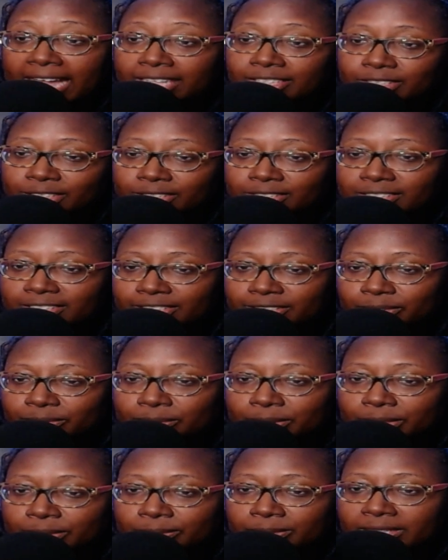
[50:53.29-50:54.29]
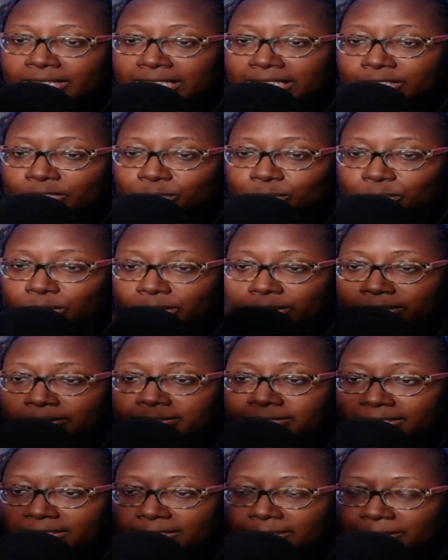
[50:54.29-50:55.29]
darts in the road and he
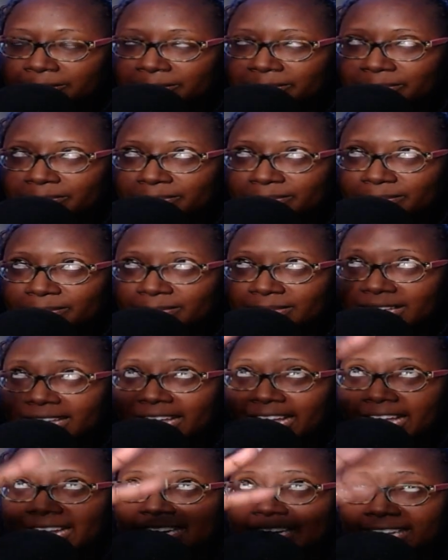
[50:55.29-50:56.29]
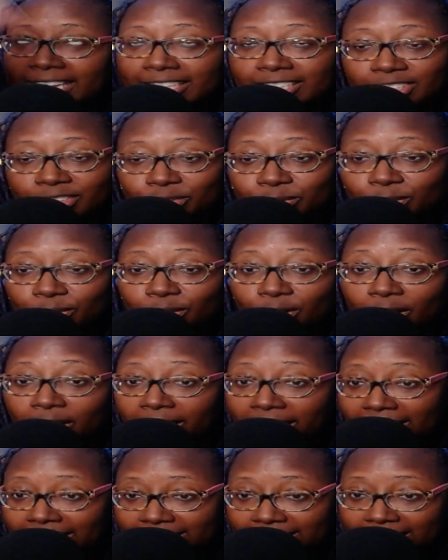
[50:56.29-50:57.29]
swerves and he gets into a car
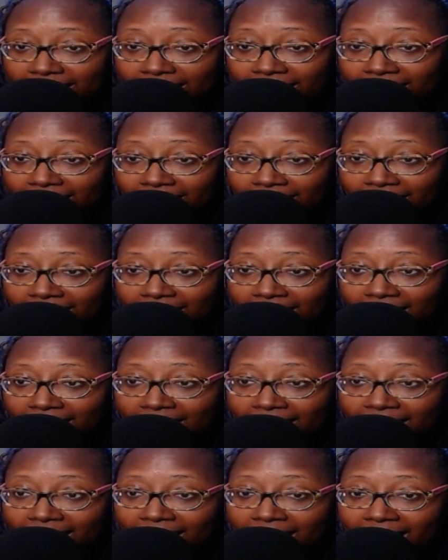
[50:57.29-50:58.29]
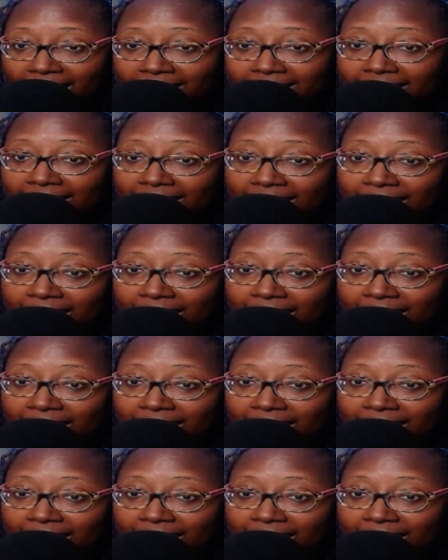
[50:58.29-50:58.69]
accident. And then he